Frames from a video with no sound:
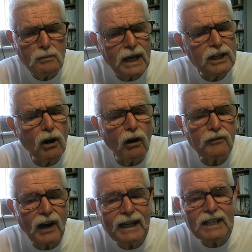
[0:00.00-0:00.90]
May your
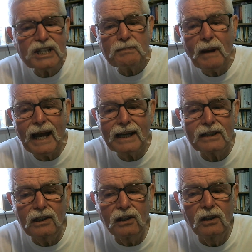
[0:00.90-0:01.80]
Friday
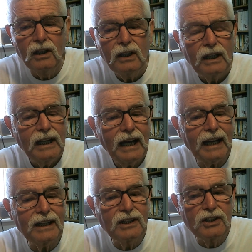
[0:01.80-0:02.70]
sparkle
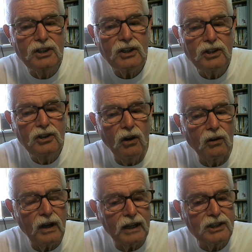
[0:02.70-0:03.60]
and
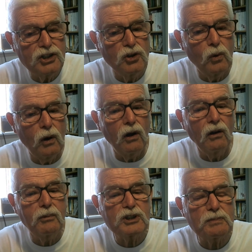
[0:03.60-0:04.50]
your and you
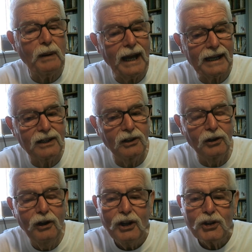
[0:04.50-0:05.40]
all
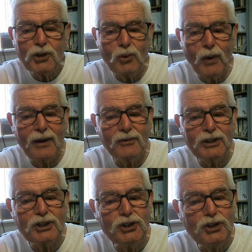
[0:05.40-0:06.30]
sparkle
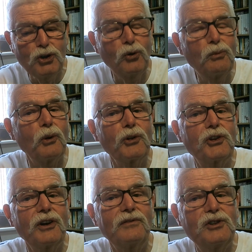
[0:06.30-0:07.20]
throughout this new
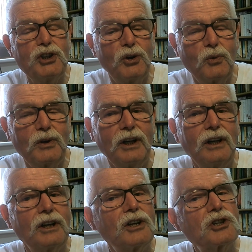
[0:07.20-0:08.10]
month of June.
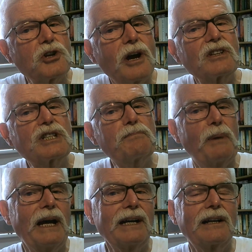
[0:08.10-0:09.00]
So have a
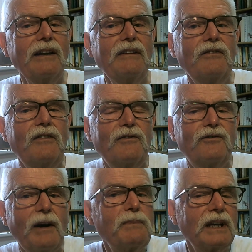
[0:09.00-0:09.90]
sparkling,
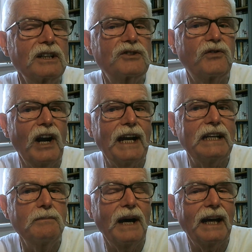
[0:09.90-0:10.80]
fabulous
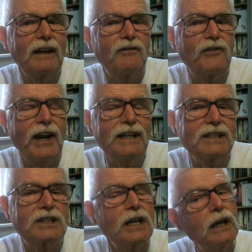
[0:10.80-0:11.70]
Friday, my
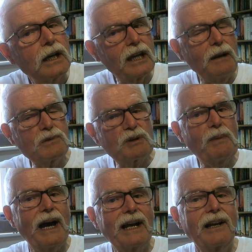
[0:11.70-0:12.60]
friends. Keep
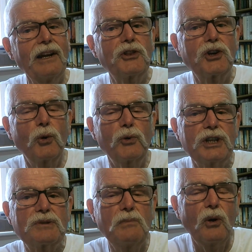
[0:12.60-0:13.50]
sparkling through
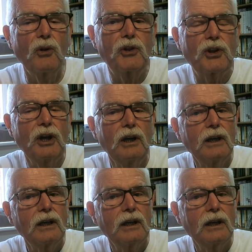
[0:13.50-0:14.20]
this month.